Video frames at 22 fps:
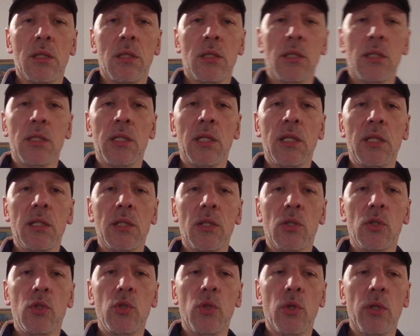there's a
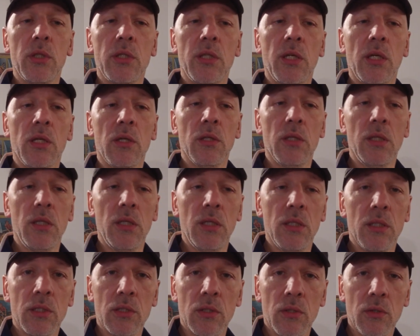little joystick on
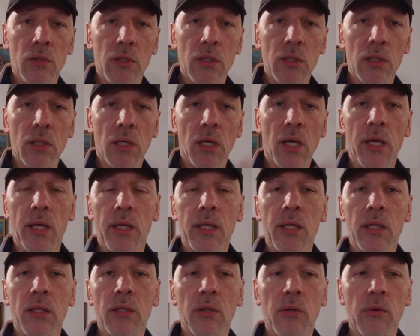it, so I
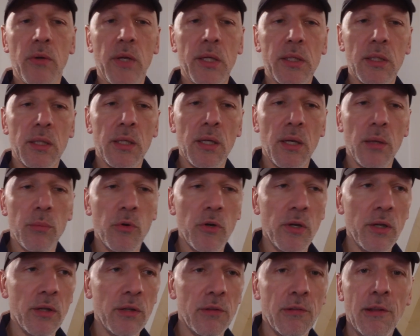can direct the
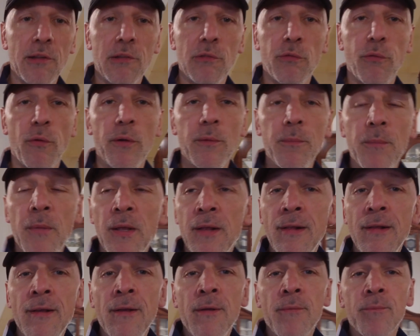camera. That's fun.
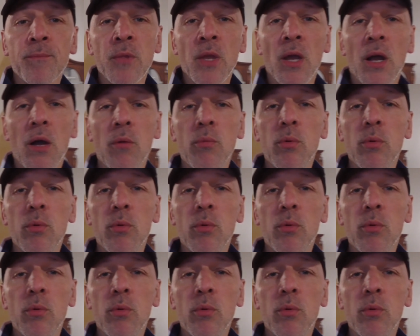I